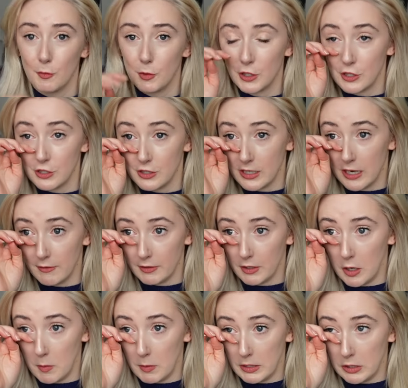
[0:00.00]
because you never
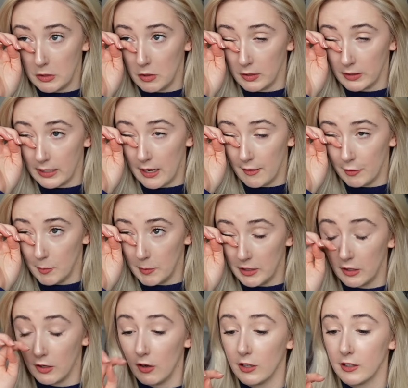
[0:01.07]
know when you're not going to have them in
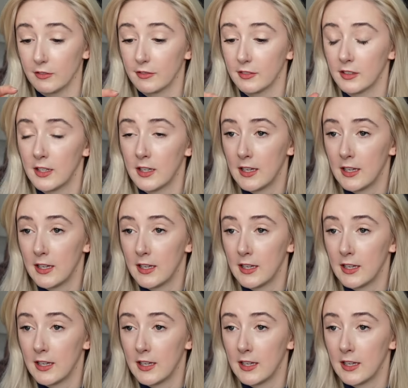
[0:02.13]
your life.